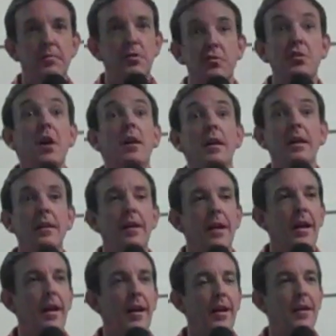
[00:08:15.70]

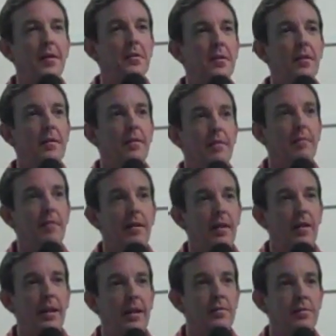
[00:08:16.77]
stunning and
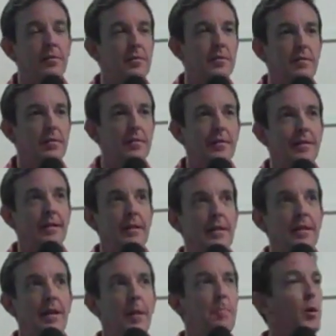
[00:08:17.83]
as
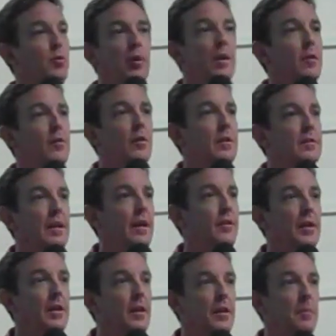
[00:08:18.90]
hypocritical as I
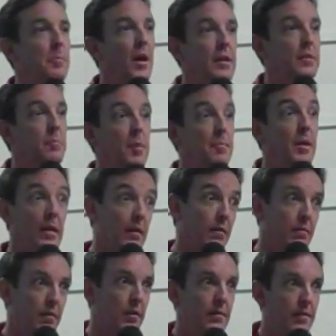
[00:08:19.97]
think it could possibly be.